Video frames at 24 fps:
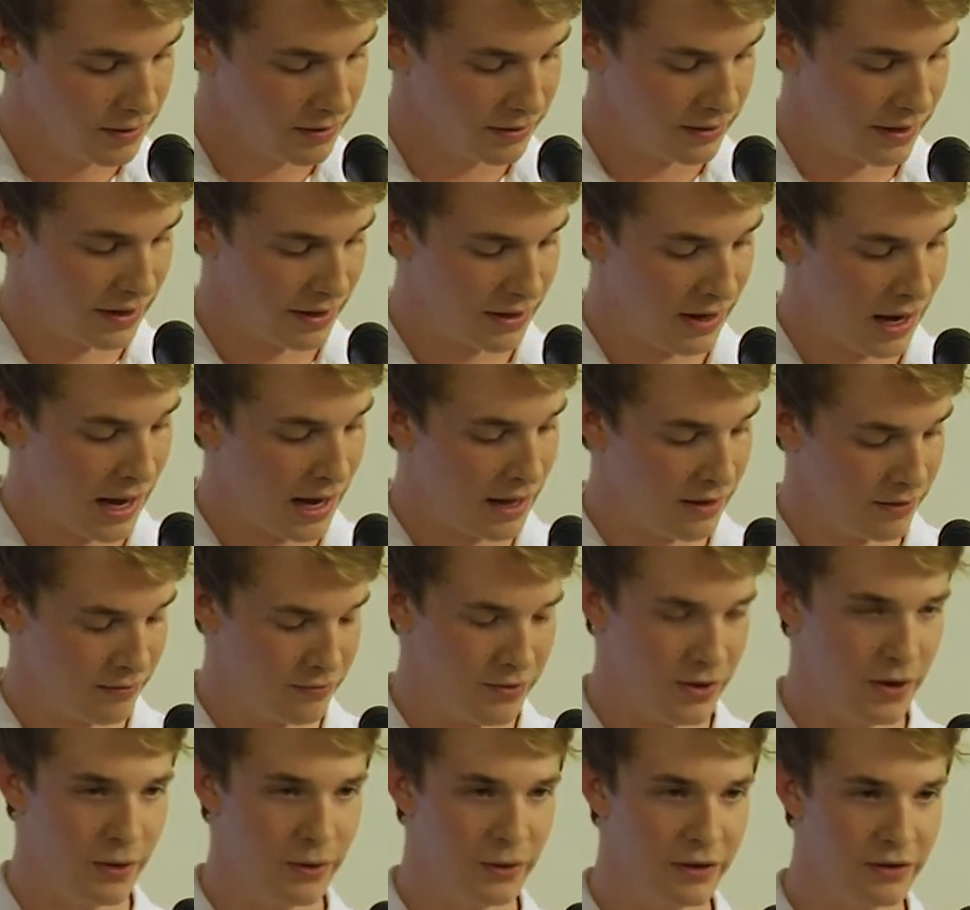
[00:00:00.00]
that I
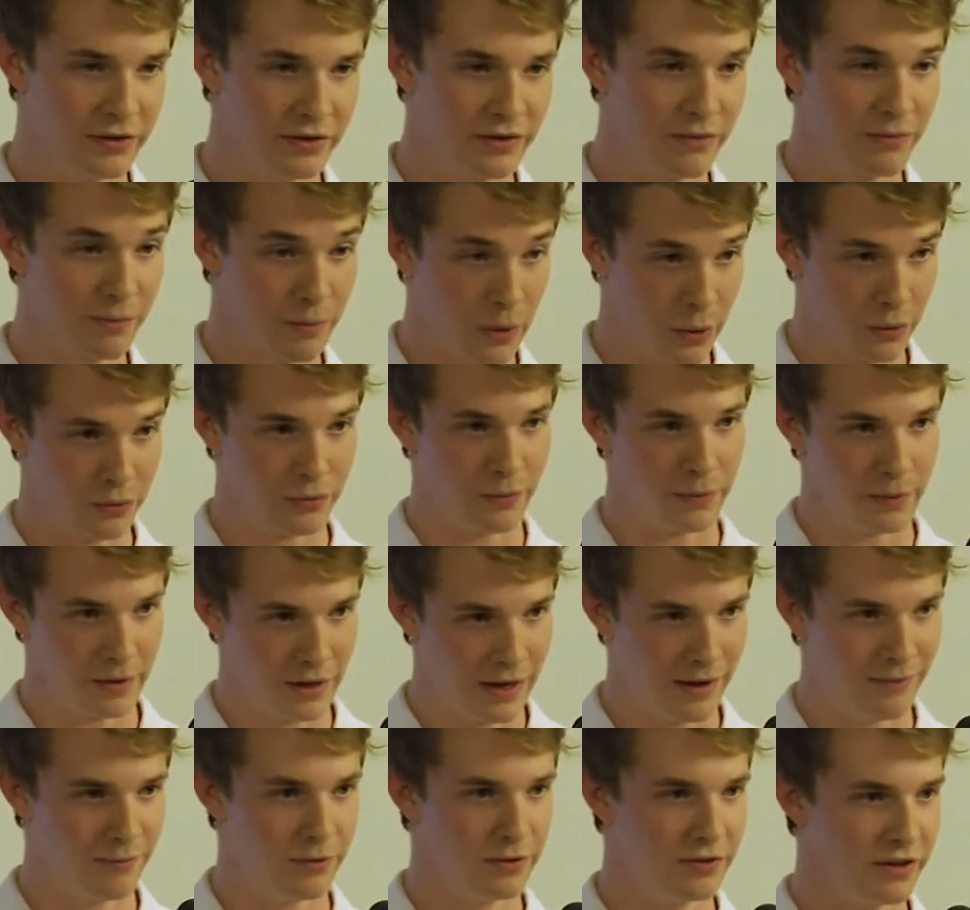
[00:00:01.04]
have noticed, both from the
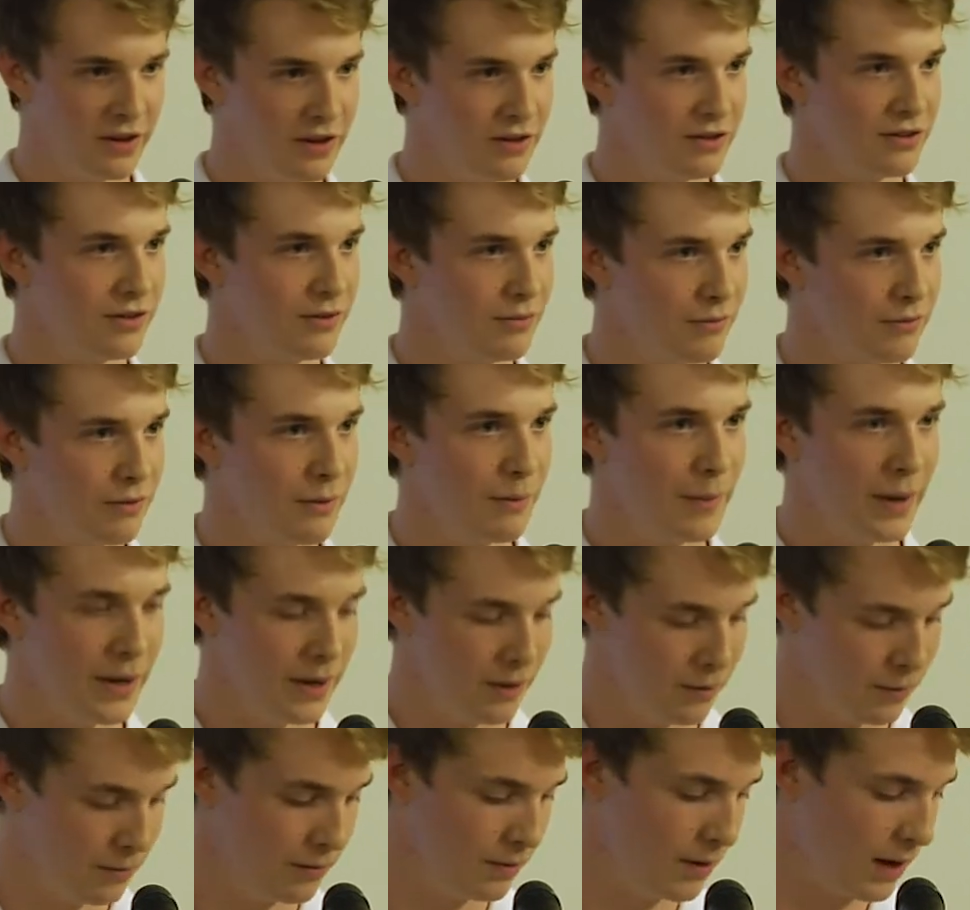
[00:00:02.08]
conversation and from my
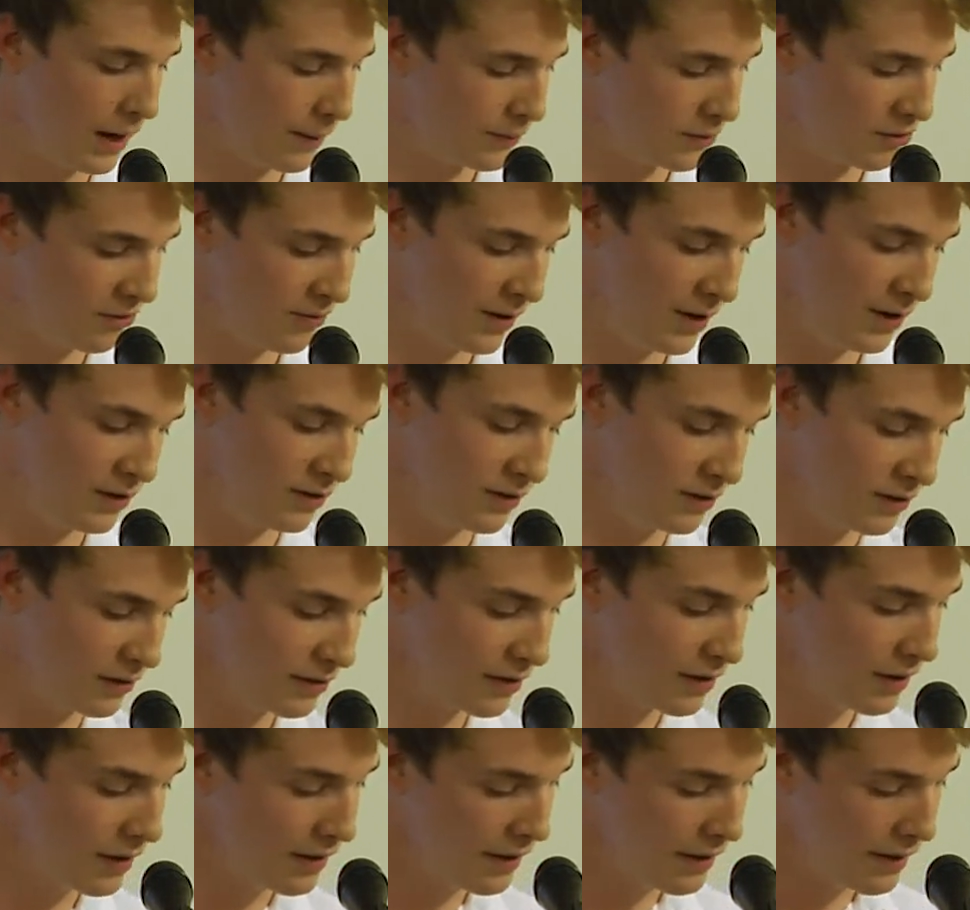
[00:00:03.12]
own observations.